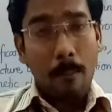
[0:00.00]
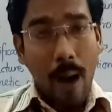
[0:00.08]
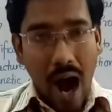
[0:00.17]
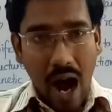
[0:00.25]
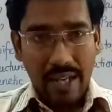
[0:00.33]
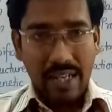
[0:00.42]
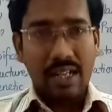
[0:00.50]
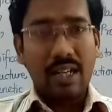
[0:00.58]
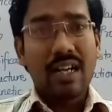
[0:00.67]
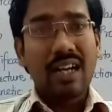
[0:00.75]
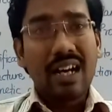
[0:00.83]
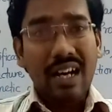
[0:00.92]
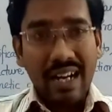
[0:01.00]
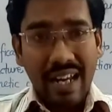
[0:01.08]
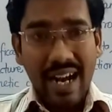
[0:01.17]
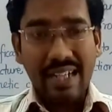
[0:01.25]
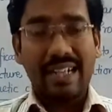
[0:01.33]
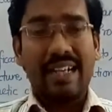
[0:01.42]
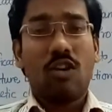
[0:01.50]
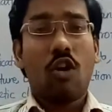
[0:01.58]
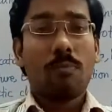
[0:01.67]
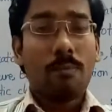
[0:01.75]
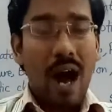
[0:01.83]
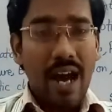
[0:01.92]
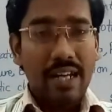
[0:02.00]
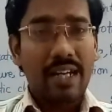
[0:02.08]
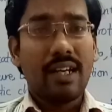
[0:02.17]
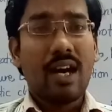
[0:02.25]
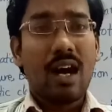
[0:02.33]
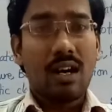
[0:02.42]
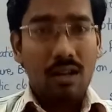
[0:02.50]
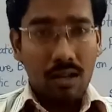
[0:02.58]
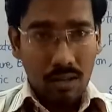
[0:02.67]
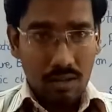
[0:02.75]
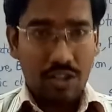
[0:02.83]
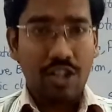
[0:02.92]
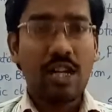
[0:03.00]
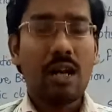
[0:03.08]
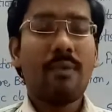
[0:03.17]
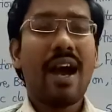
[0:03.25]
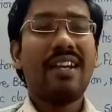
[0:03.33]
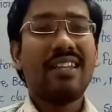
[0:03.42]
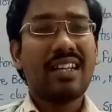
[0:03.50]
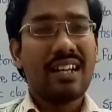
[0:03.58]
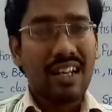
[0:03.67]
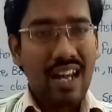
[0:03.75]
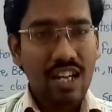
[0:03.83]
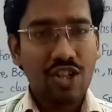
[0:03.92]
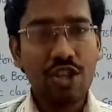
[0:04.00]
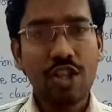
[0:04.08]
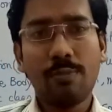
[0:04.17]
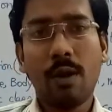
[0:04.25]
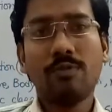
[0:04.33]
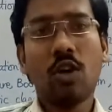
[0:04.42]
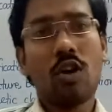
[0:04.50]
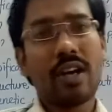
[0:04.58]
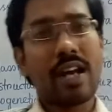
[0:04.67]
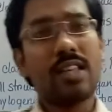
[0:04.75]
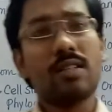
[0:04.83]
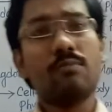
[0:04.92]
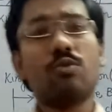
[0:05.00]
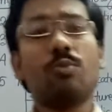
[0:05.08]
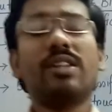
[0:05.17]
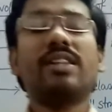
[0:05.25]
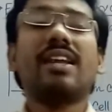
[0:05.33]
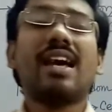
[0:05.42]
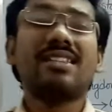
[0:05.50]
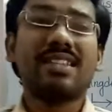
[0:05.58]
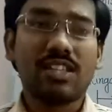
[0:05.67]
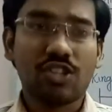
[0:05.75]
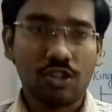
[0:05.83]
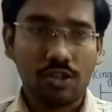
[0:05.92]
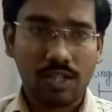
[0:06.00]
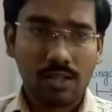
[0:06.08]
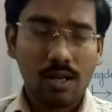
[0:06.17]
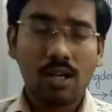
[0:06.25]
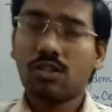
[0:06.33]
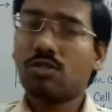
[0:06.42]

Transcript: by creating or by determining the relationship of the organisms with their ancestors.